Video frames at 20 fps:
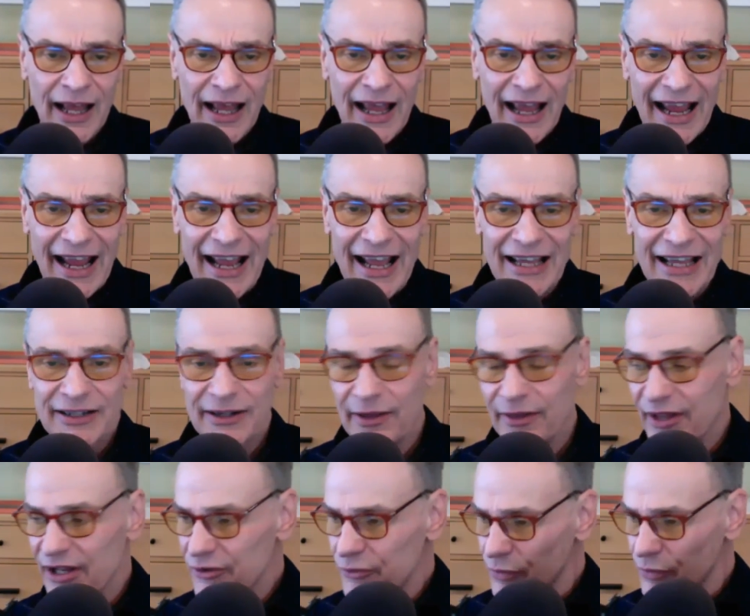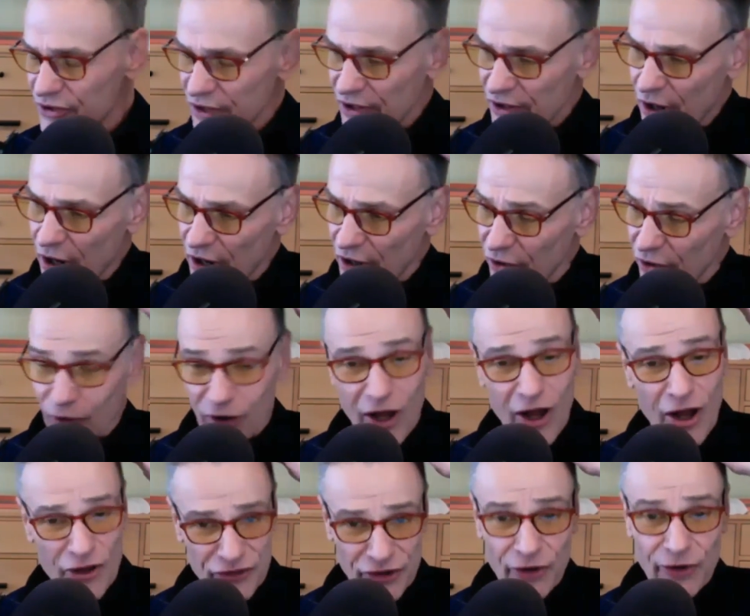And this was an article
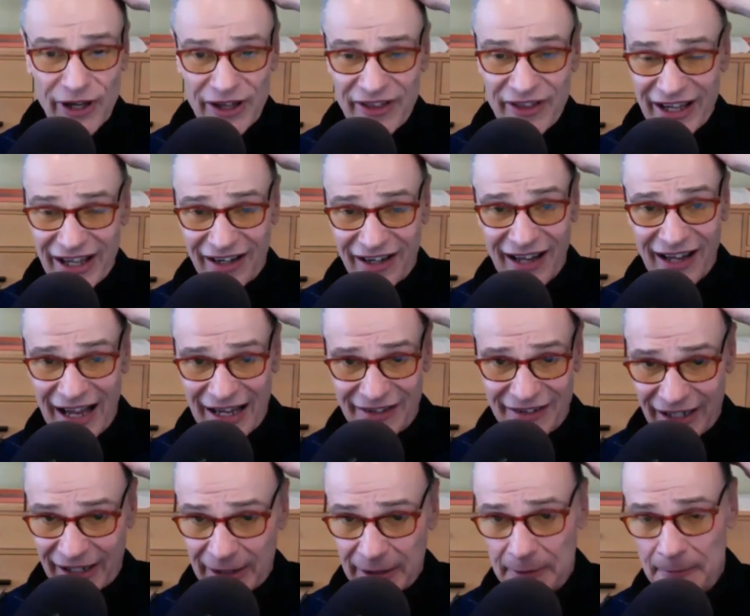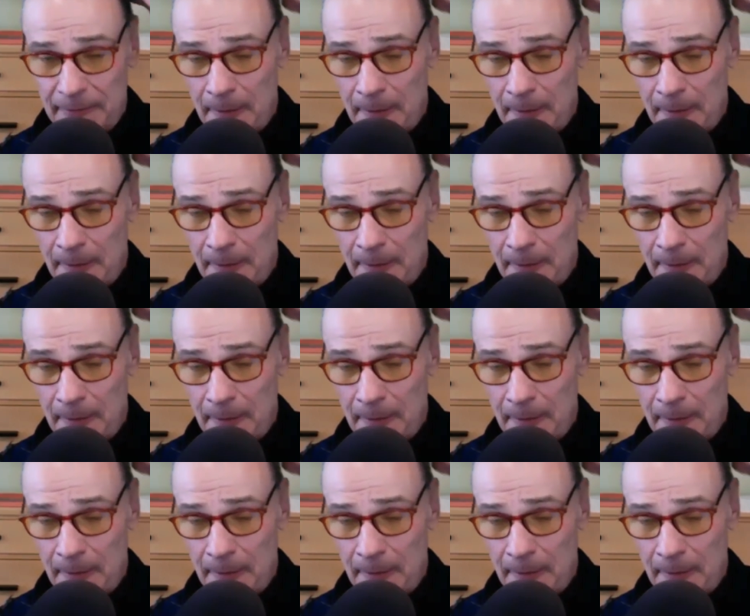also in The Atlantic